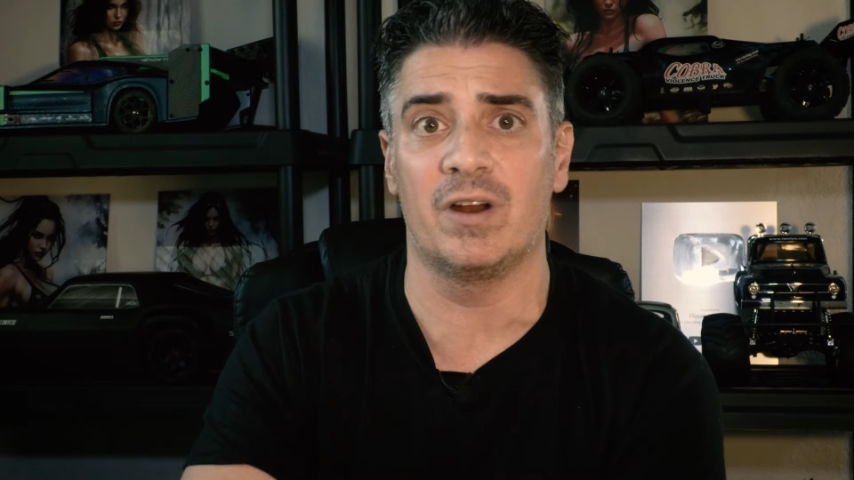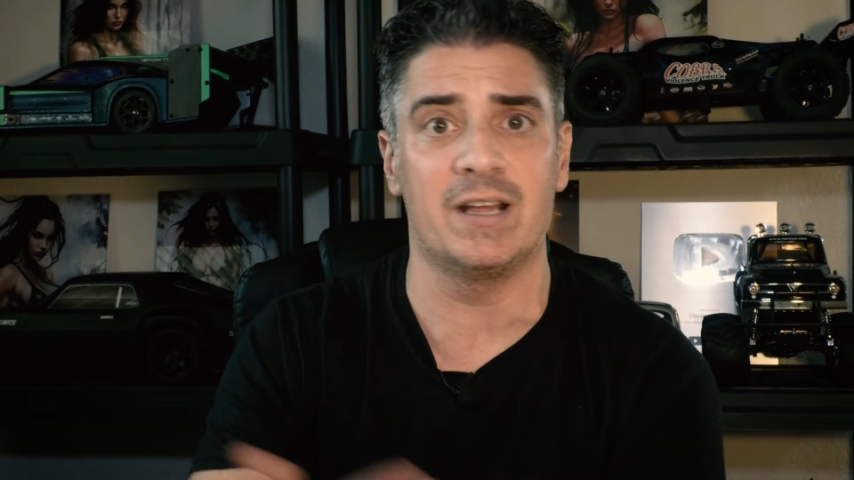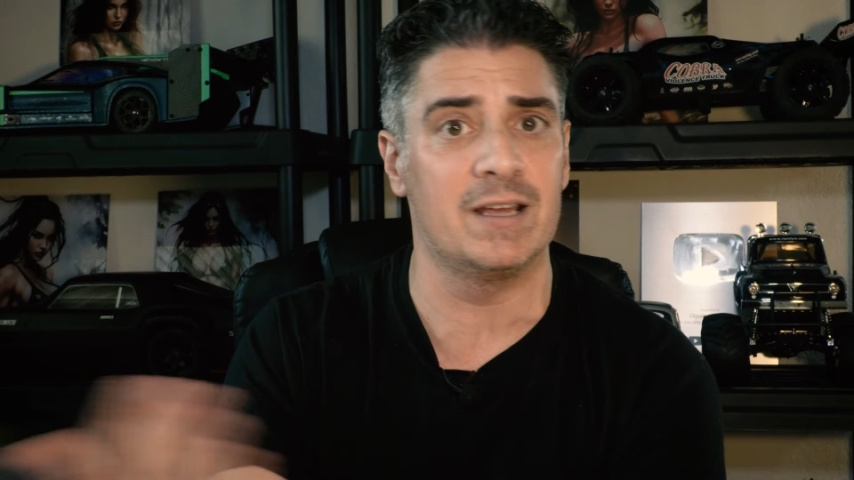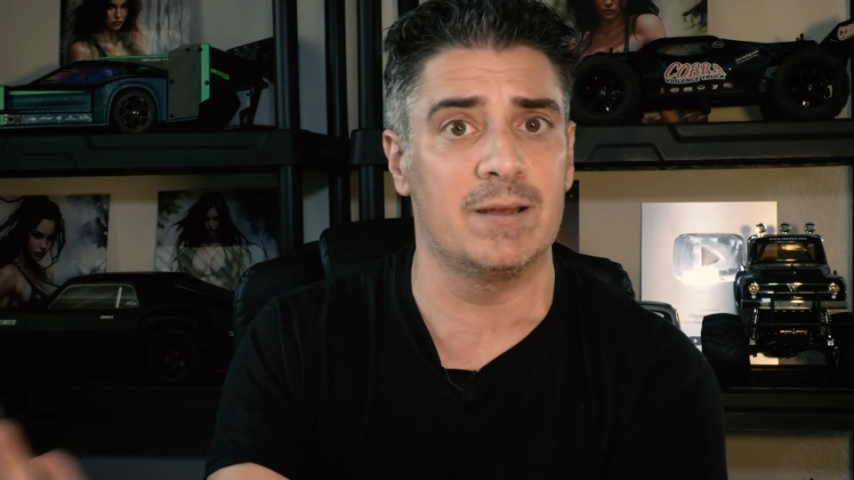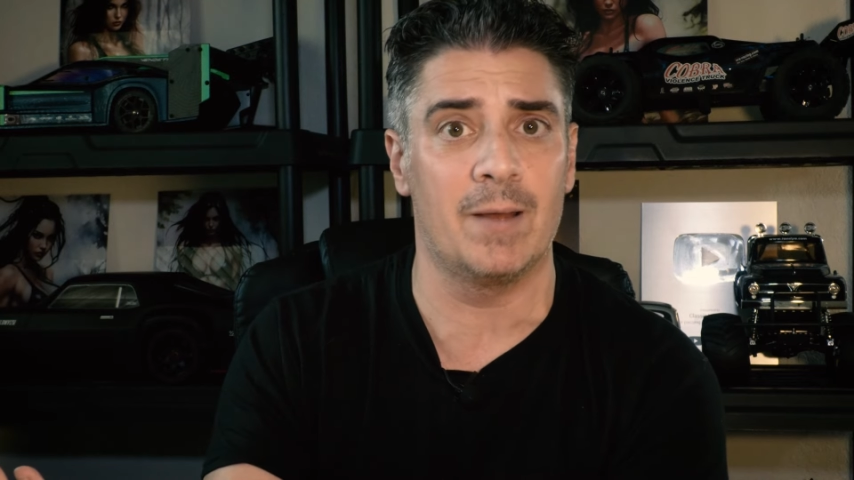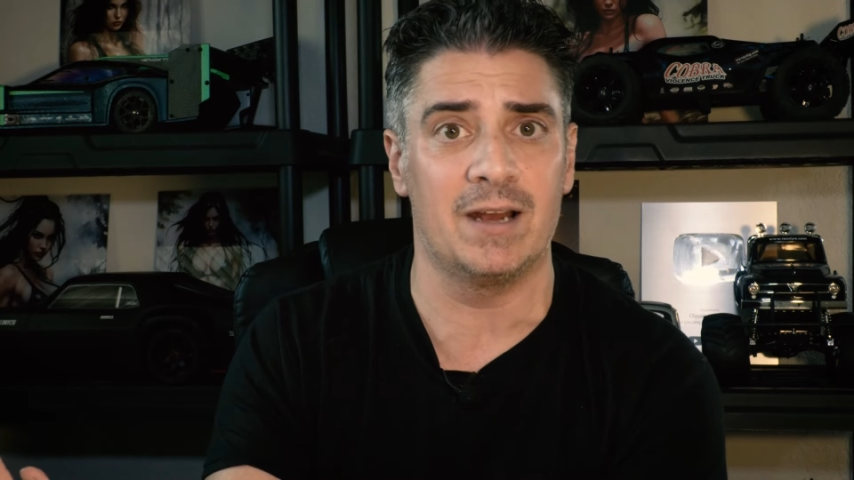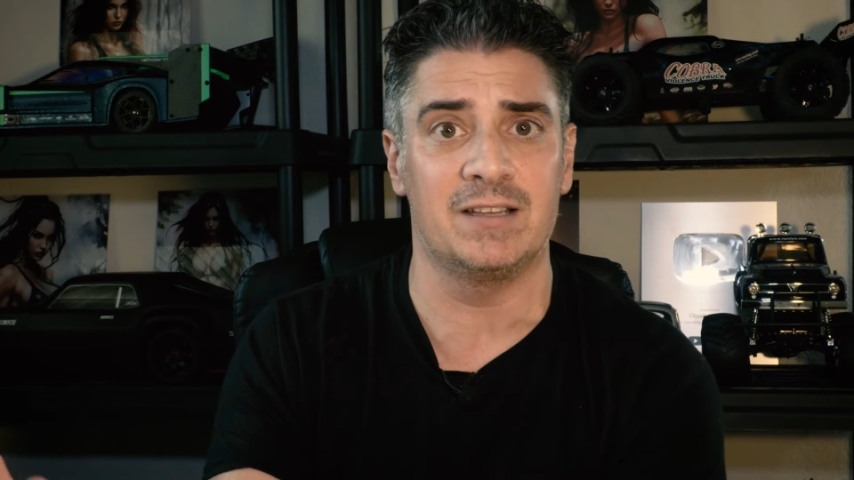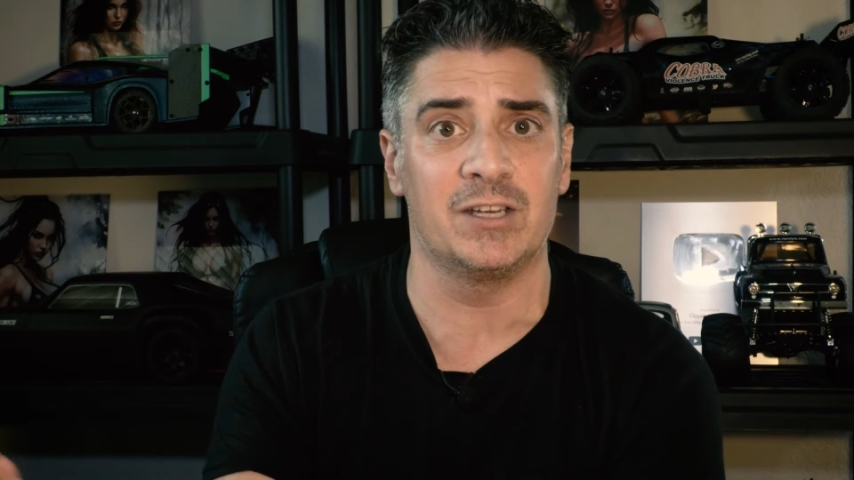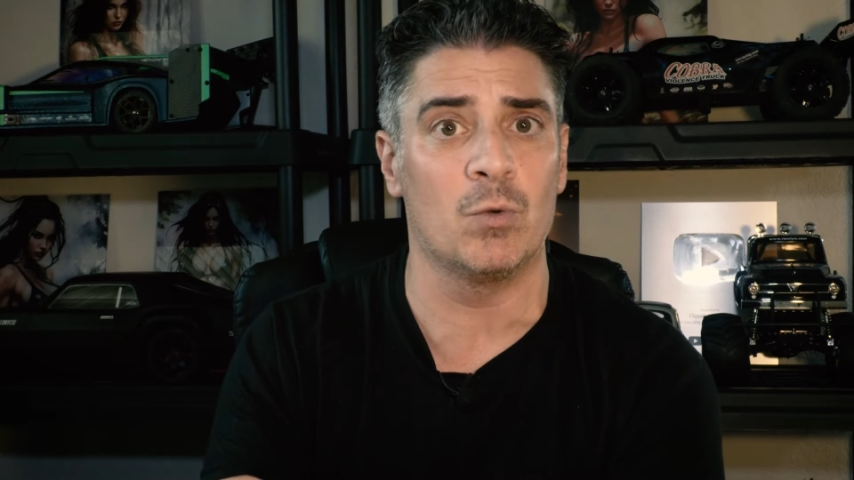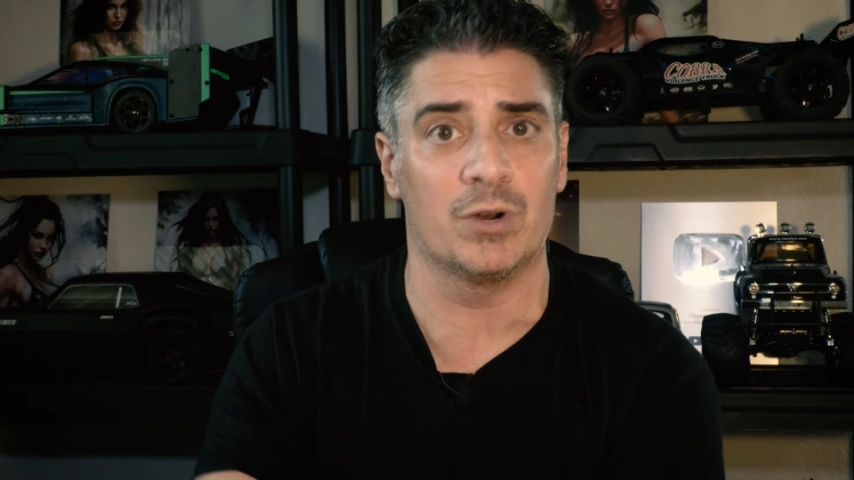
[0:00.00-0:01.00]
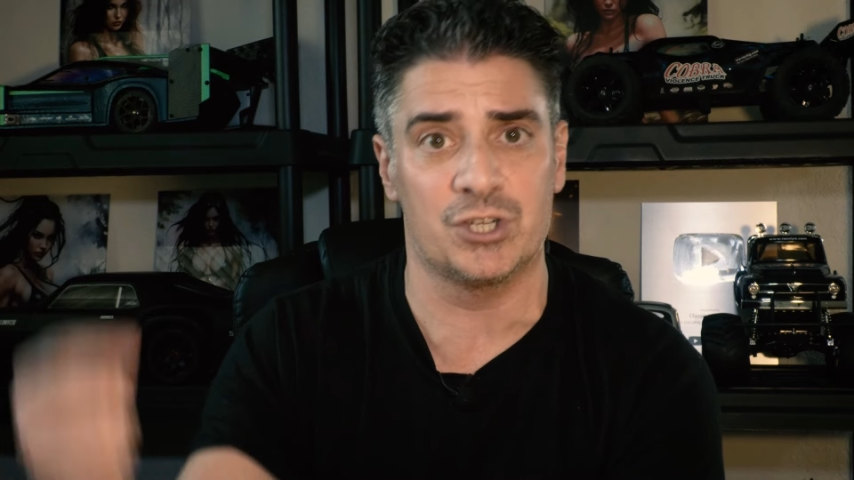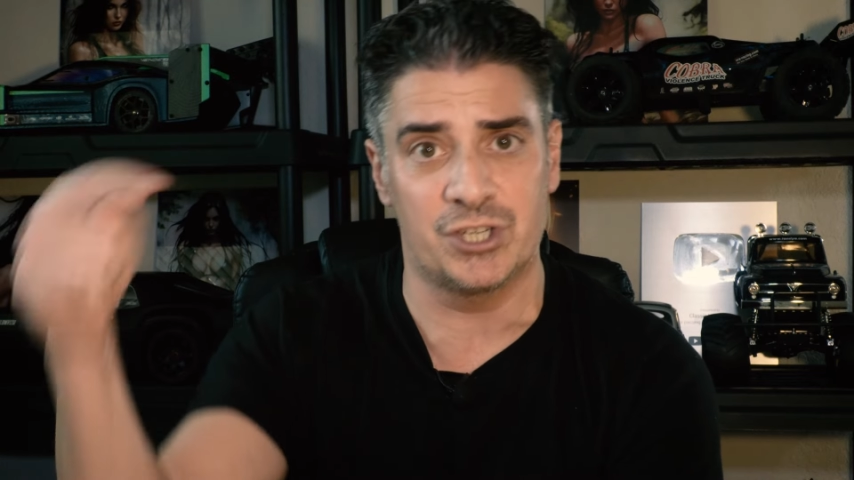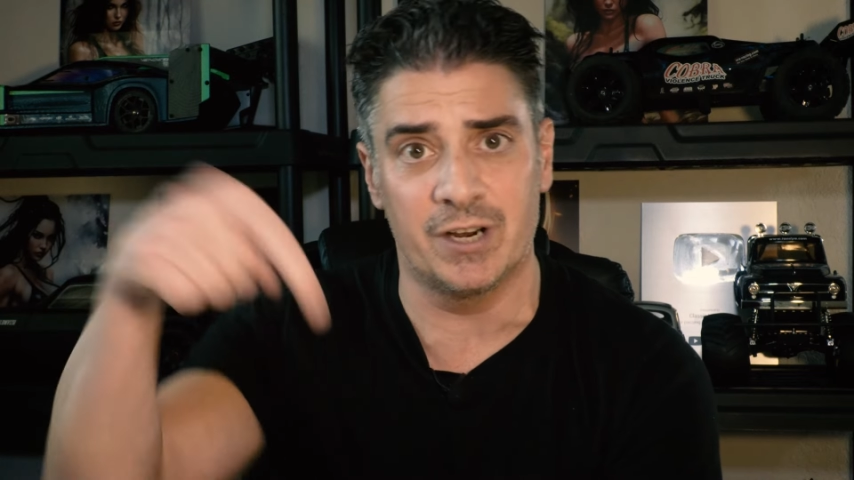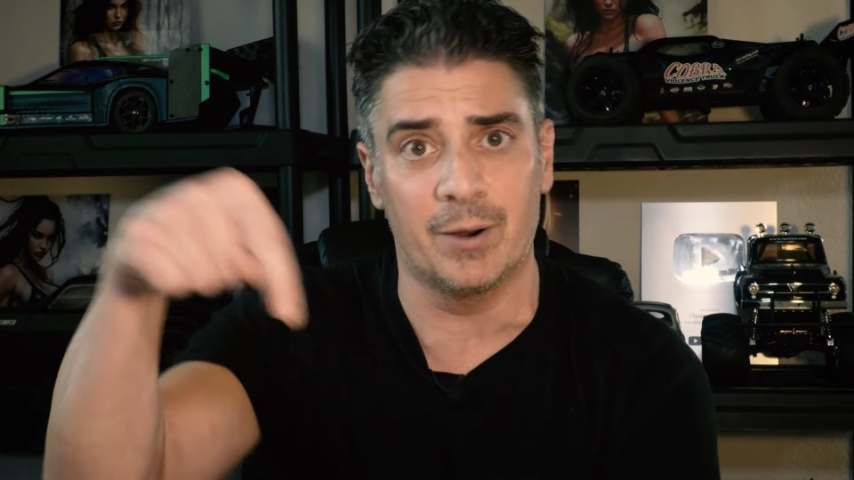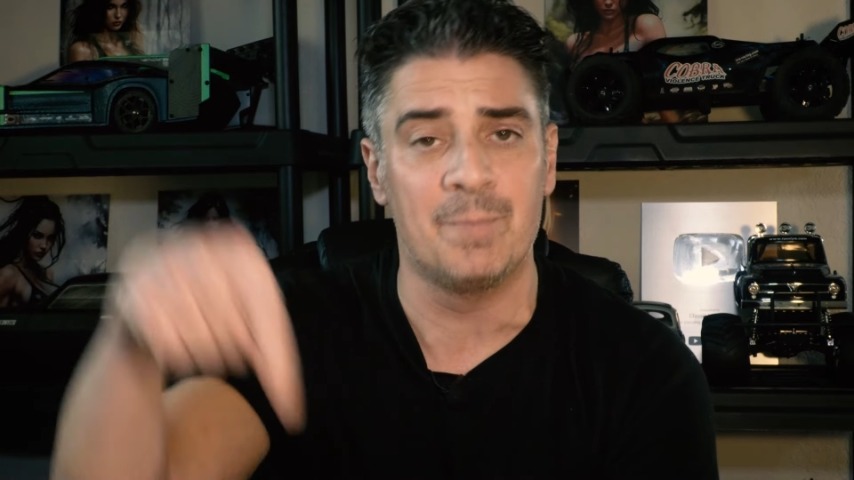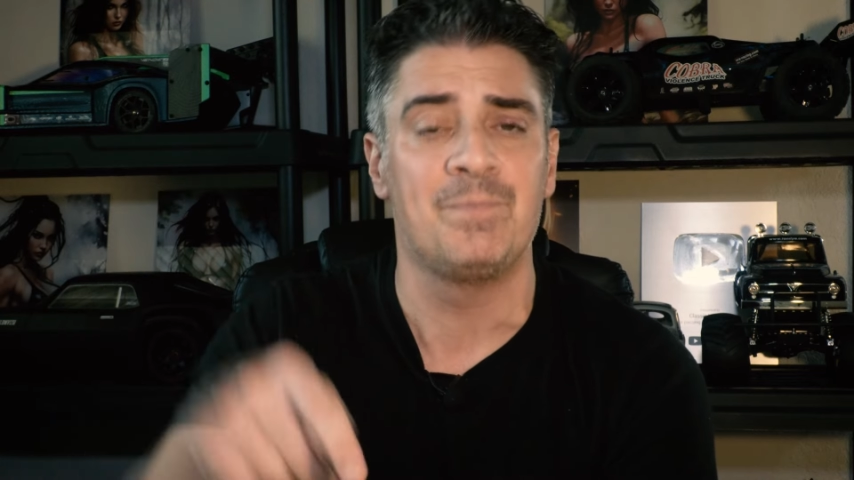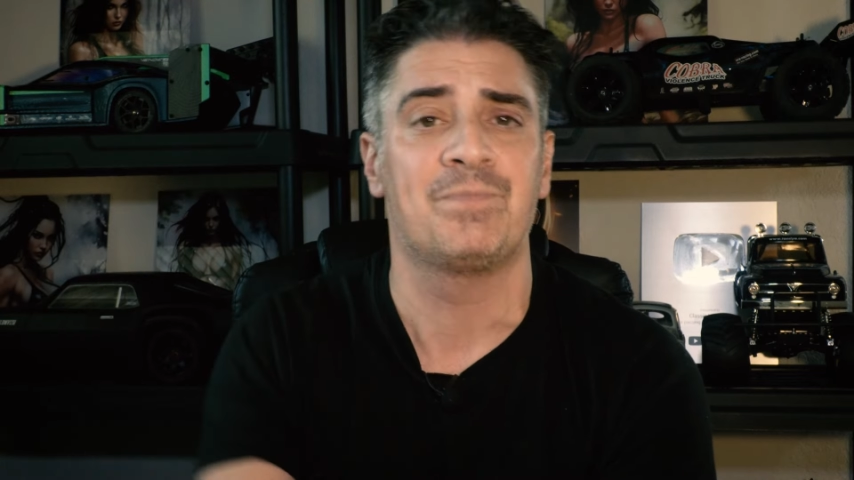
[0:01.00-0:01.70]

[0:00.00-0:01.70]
anything you want to share,